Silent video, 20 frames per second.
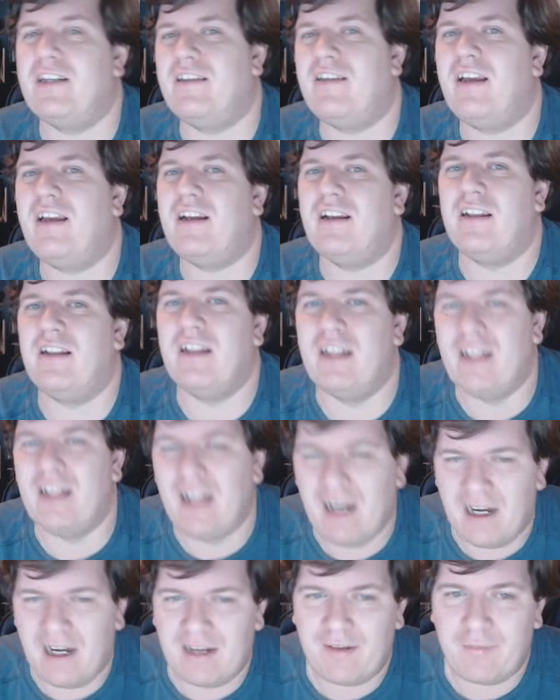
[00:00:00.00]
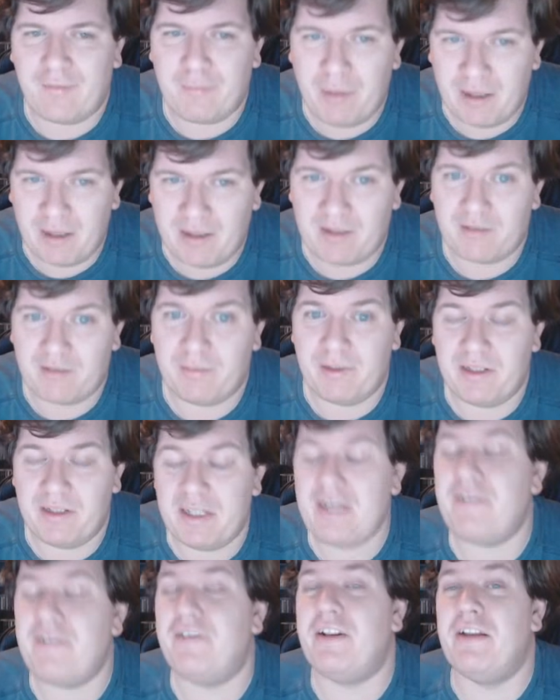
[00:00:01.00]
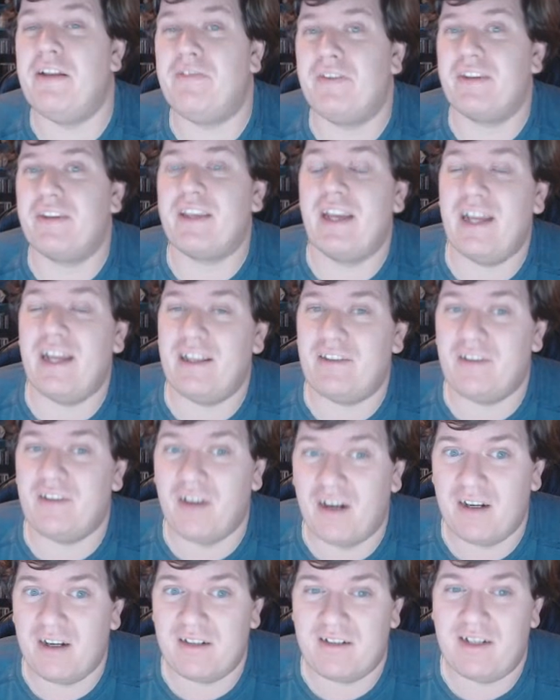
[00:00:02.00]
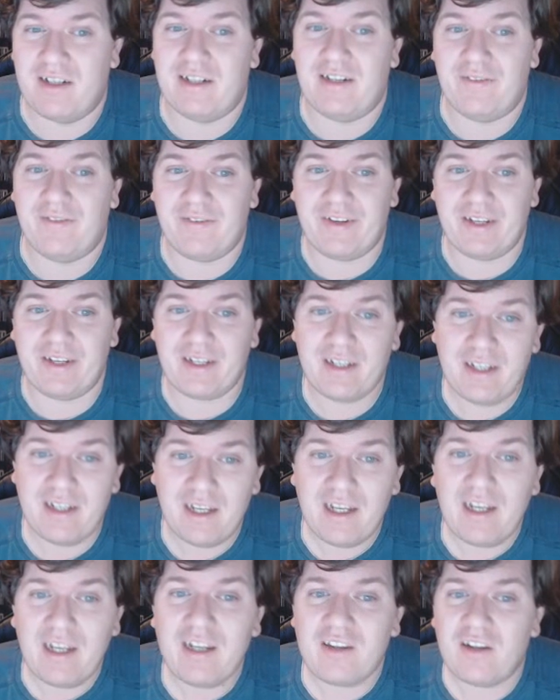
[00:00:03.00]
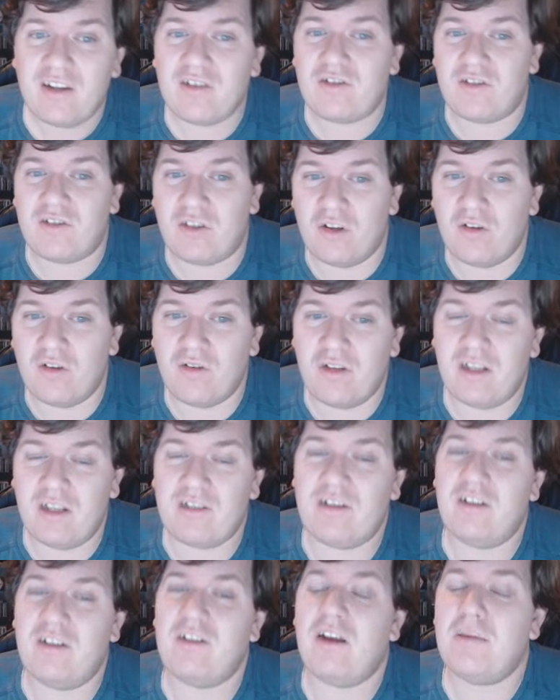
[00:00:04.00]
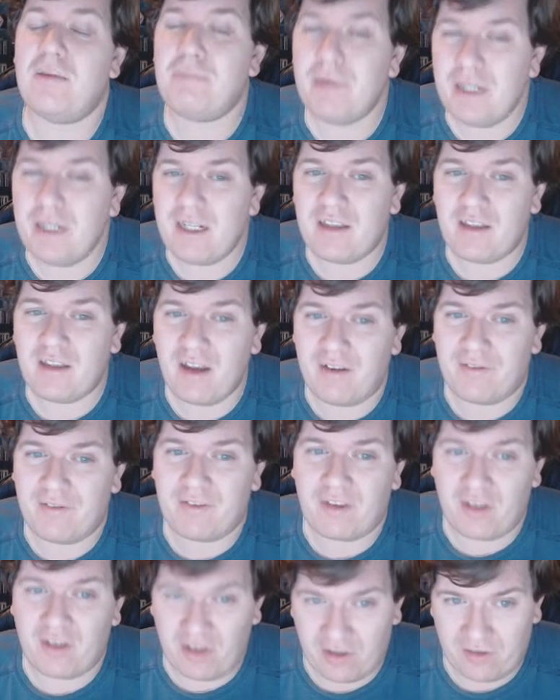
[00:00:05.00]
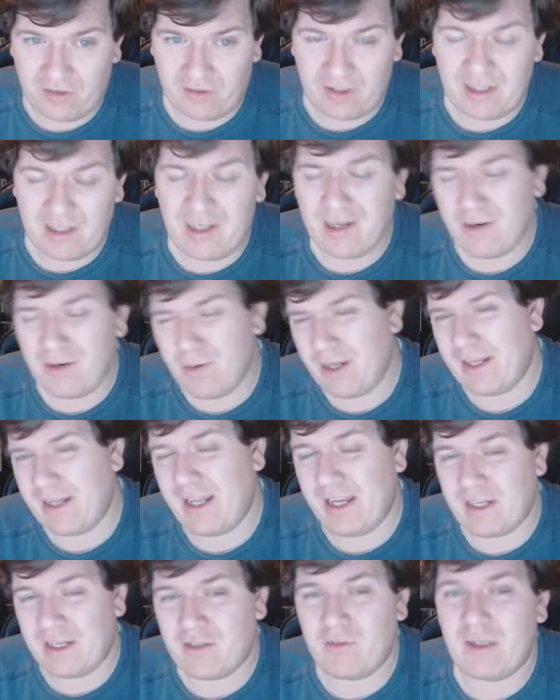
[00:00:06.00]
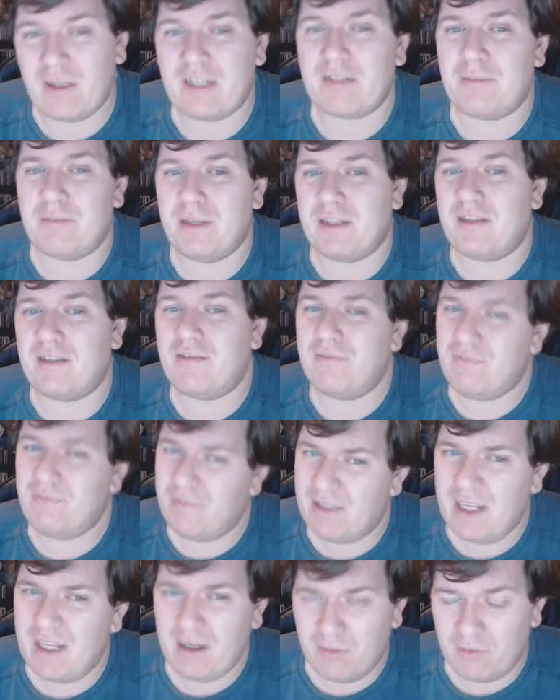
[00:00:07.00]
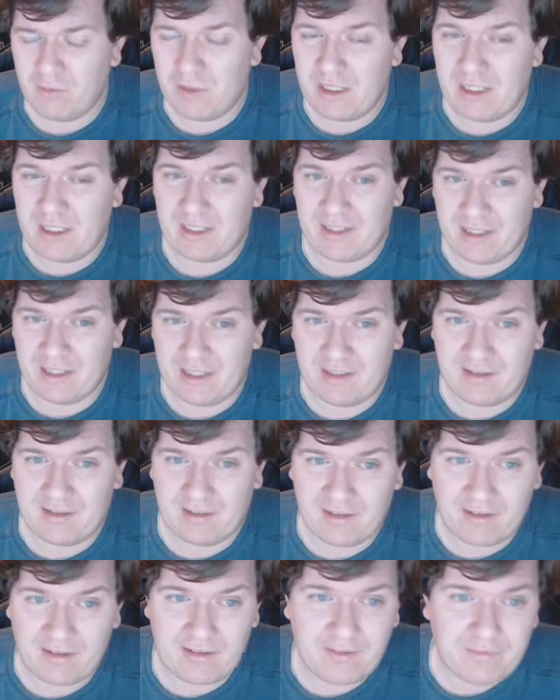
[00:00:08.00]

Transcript: take a lot of punishment, even if it can't dodge anything. Those Dune Lizards are pretty tough too. They're not quite X-Wings, but they're really decent.